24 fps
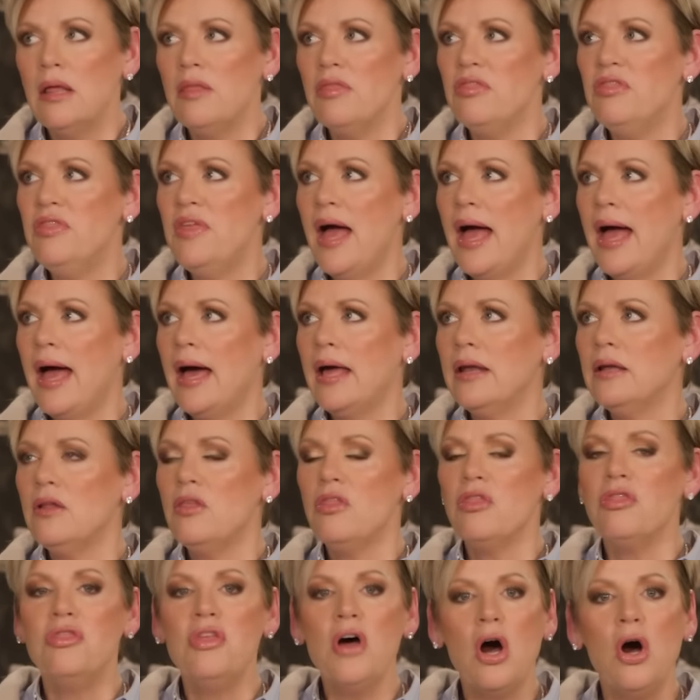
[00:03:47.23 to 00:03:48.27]
that
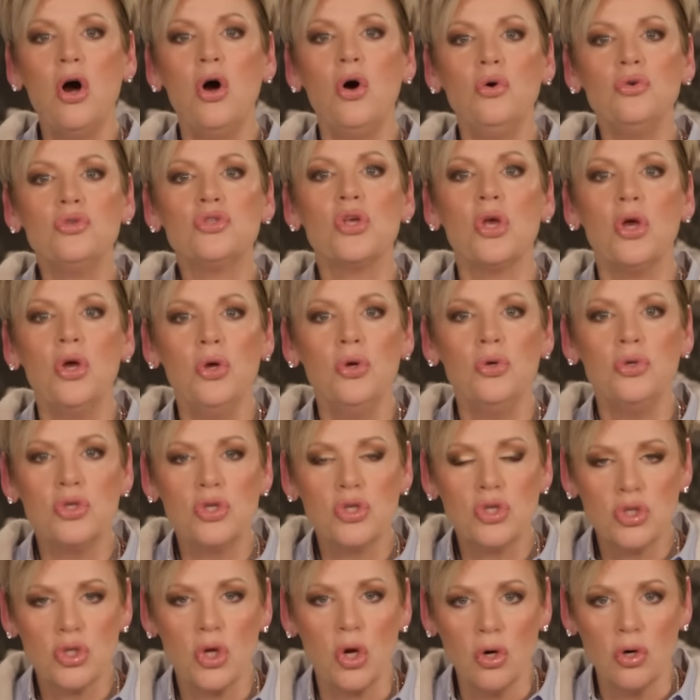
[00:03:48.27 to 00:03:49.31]
those who
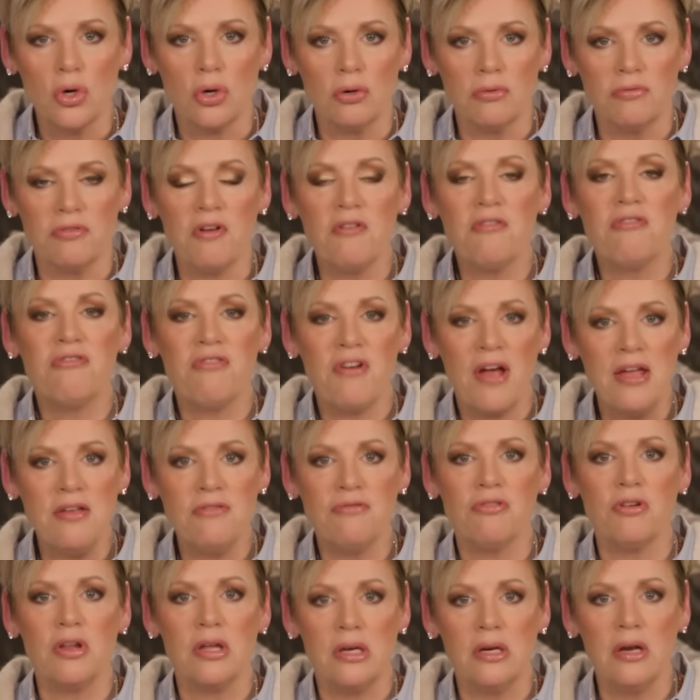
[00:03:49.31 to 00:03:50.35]
serve
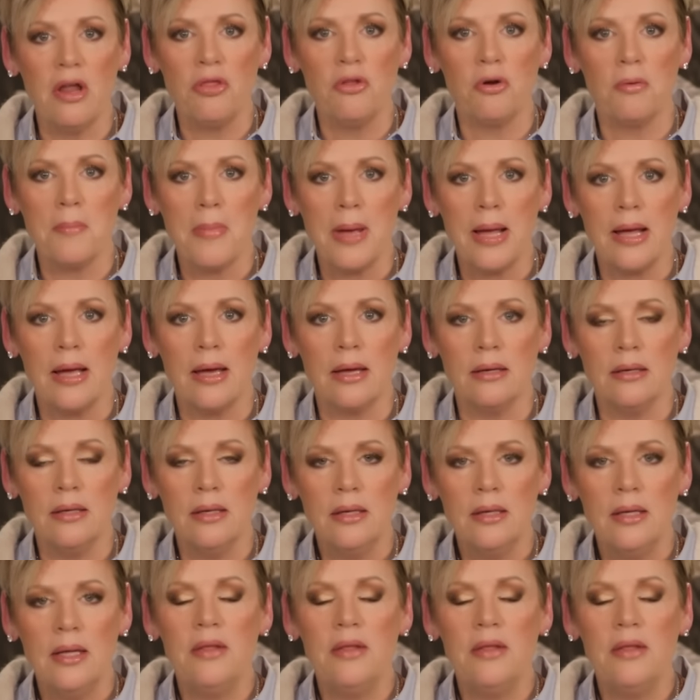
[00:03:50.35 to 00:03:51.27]
faithfully another man,